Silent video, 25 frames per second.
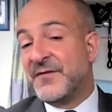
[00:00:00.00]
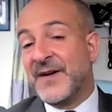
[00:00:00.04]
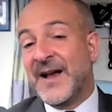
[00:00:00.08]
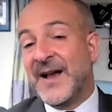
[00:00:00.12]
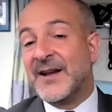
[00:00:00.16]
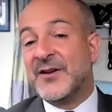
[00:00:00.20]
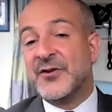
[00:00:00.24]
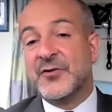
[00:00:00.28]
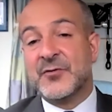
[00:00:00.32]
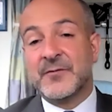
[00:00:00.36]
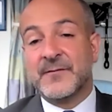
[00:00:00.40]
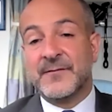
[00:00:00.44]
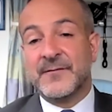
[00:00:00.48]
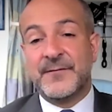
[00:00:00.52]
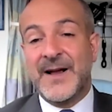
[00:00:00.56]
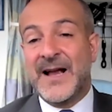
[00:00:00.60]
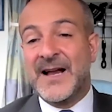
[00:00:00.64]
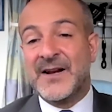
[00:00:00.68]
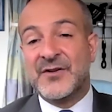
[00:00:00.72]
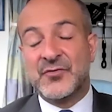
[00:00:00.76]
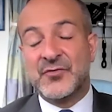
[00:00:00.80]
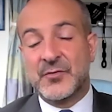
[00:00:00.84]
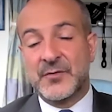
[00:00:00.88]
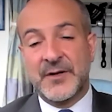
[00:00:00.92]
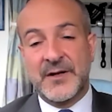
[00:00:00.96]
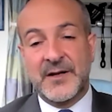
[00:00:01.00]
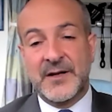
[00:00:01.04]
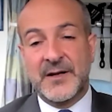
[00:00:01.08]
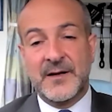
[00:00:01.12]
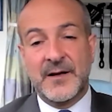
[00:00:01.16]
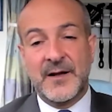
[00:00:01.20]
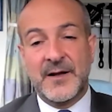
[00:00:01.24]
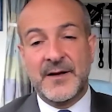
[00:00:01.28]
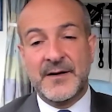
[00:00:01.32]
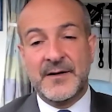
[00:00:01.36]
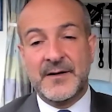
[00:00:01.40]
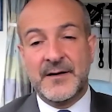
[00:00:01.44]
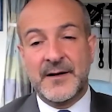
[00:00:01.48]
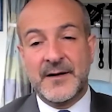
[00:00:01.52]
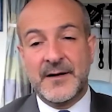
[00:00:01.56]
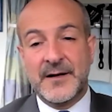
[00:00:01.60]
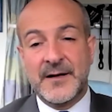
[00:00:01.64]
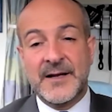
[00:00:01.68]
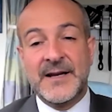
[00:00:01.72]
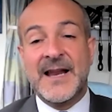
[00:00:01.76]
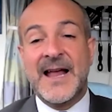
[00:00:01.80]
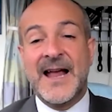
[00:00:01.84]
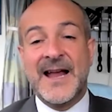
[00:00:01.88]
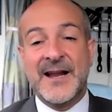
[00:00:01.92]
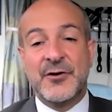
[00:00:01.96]
factually an
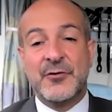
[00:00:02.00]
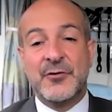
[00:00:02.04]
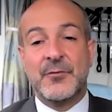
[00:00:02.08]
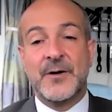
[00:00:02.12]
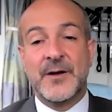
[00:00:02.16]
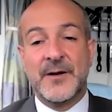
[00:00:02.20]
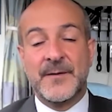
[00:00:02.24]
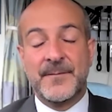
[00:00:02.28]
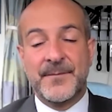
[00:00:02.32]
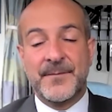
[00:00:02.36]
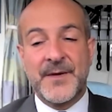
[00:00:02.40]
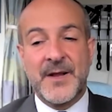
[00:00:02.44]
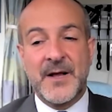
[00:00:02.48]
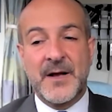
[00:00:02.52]
inaccurate,